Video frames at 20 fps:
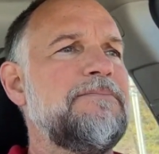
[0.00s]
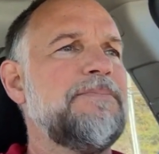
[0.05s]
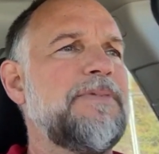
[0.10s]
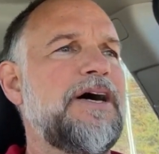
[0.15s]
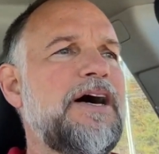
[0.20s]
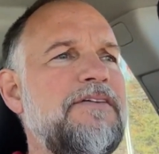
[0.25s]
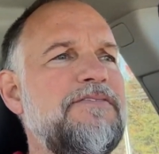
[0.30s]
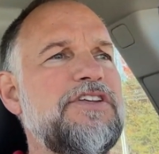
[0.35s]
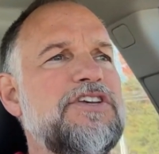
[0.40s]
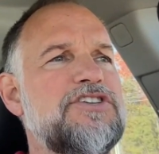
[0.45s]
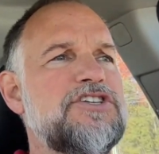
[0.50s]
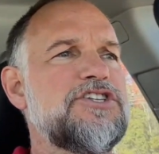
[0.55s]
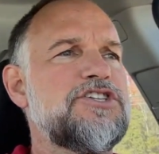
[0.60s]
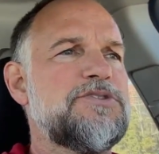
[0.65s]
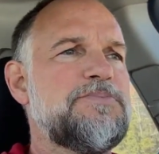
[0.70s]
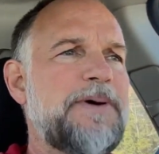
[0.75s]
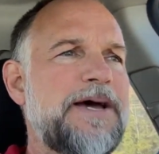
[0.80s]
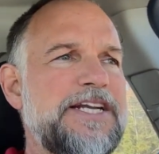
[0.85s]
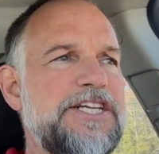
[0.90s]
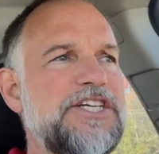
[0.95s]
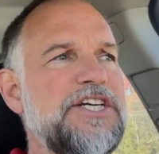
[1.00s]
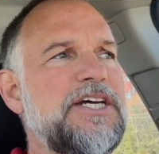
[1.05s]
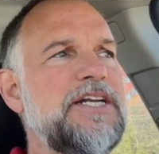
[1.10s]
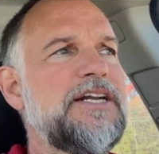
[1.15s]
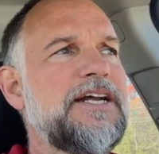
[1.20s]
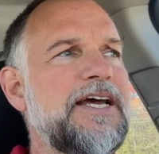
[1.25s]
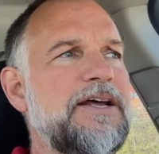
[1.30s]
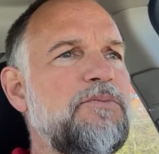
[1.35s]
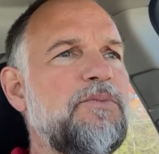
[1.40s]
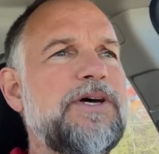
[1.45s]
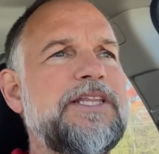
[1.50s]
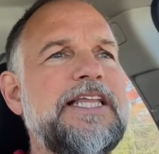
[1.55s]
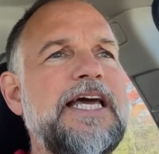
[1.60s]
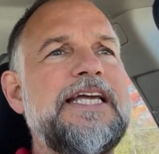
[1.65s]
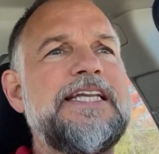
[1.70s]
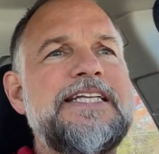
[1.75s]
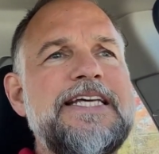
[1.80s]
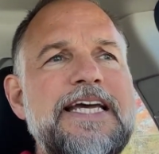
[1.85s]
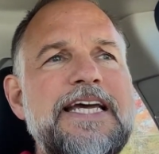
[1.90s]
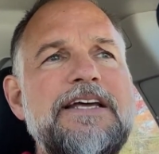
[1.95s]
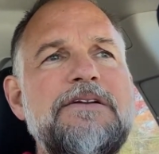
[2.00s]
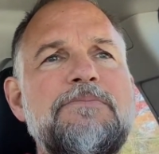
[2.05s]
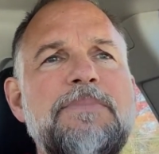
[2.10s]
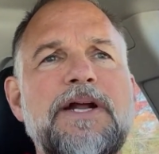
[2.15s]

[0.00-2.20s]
of the suspension and what they did,